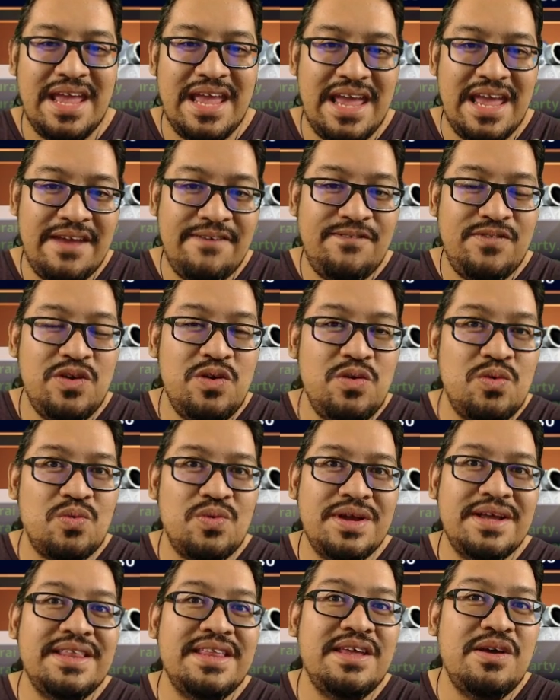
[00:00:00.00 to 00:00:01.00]
If you
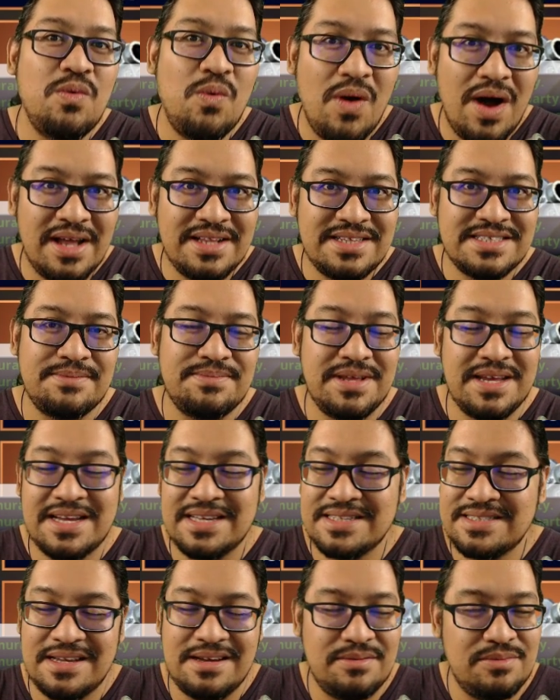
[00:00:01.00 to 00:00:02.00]
really want something,
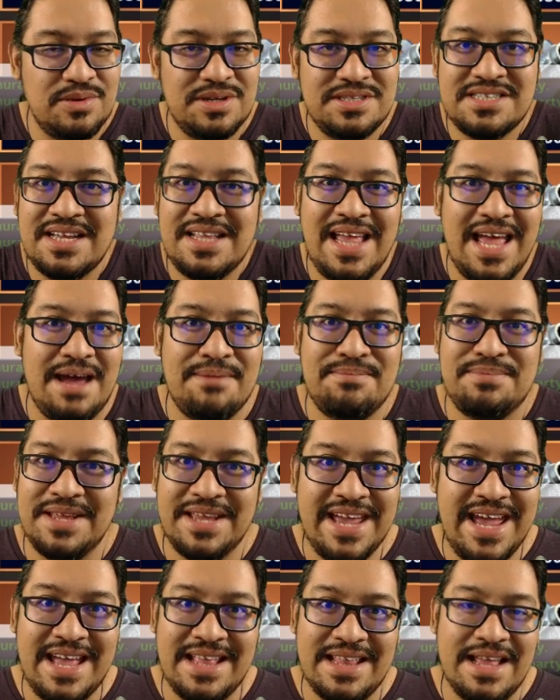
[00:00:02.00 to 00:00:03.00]
because it's going to happen
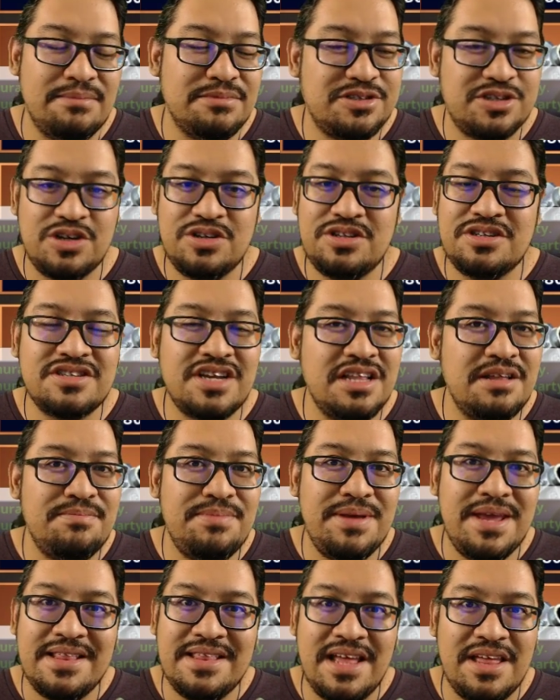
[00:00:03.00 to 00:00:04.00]
again, I'm sure there's going to
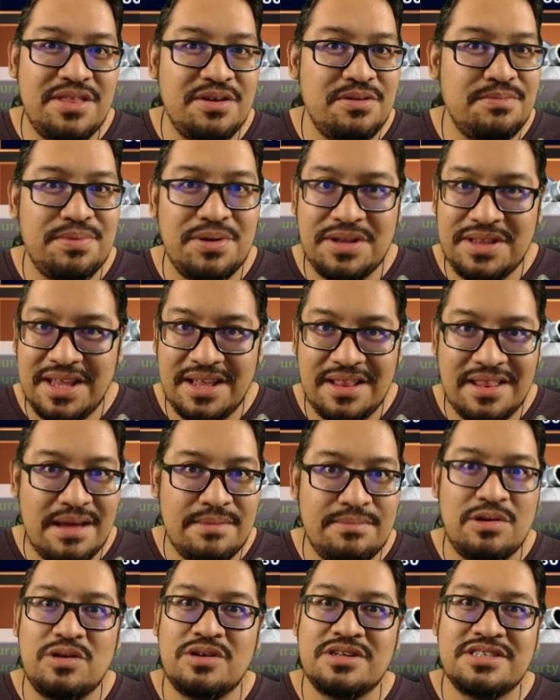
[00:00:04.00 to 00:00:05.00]
be another birthday
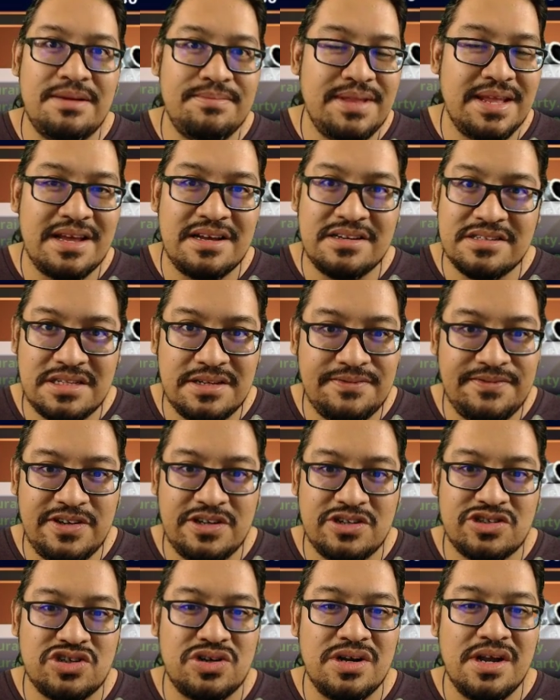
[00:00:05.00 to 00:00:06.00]
llama or something else in the
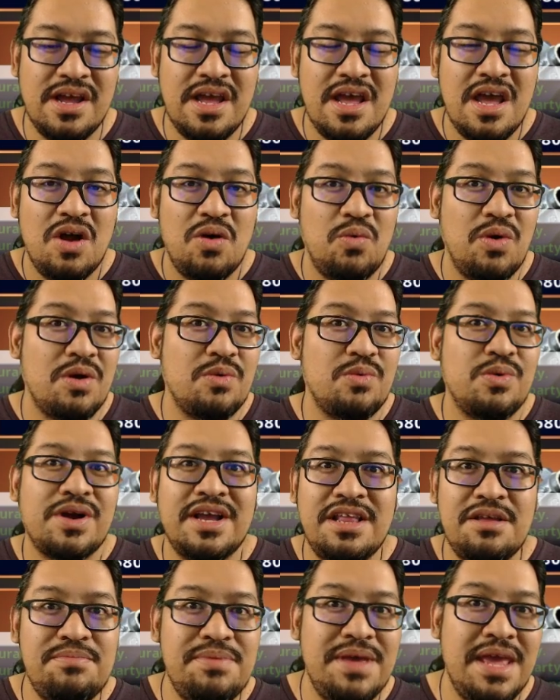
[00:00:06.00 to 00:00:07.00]
future where we're
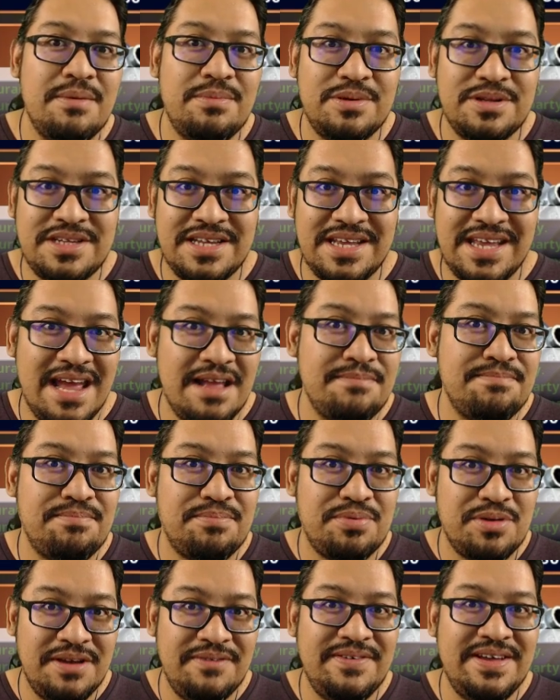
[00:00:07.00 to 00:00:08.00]
going to be able to get
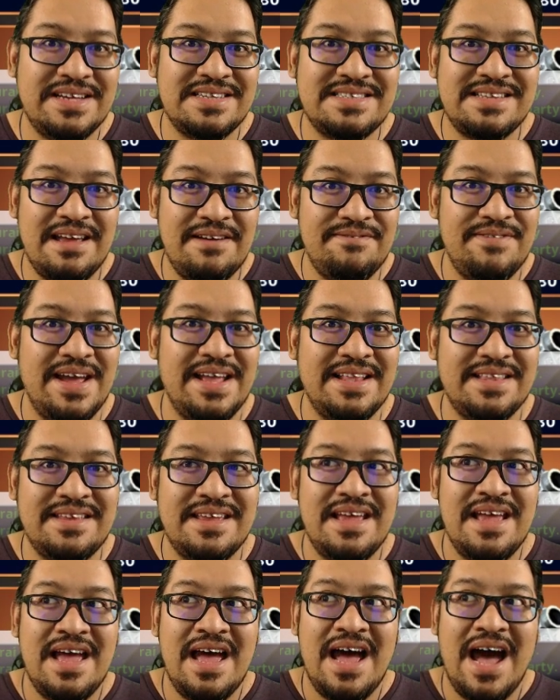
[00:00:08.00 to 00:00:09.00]
previous event
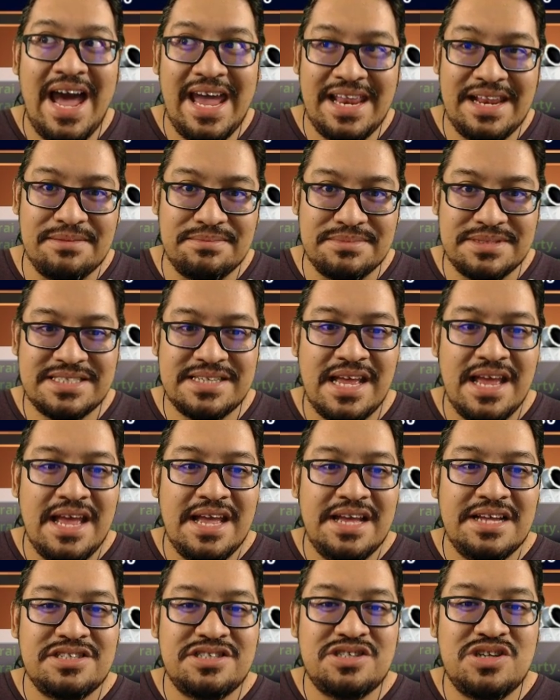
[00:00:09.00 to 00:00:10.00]
items.
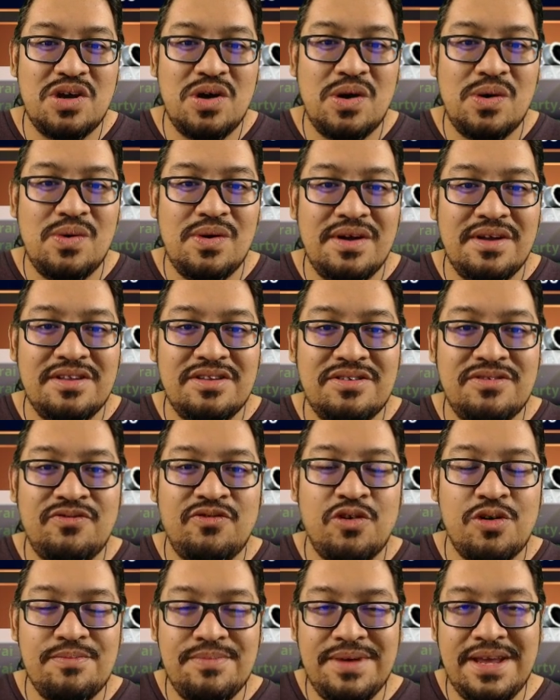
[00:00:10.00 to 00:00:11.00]
So
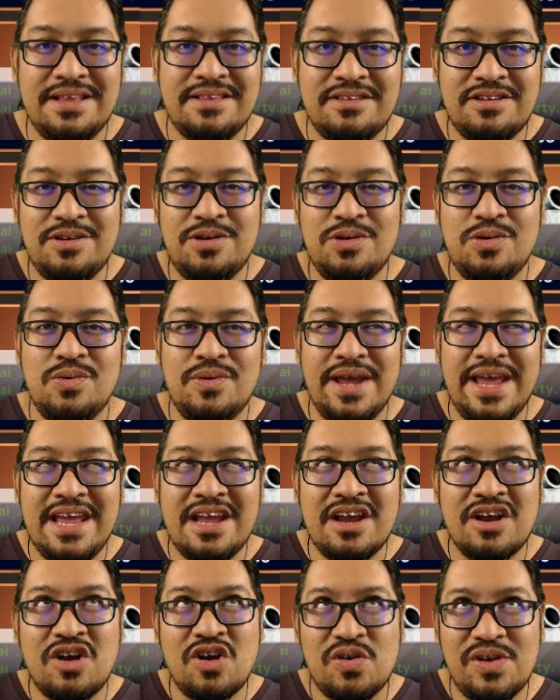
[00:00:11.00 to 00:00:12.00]
for me to
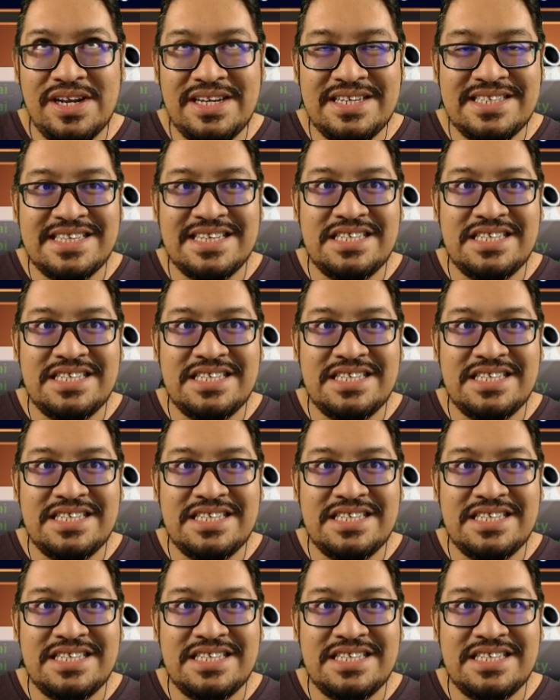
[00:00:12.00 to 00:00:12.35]
increase the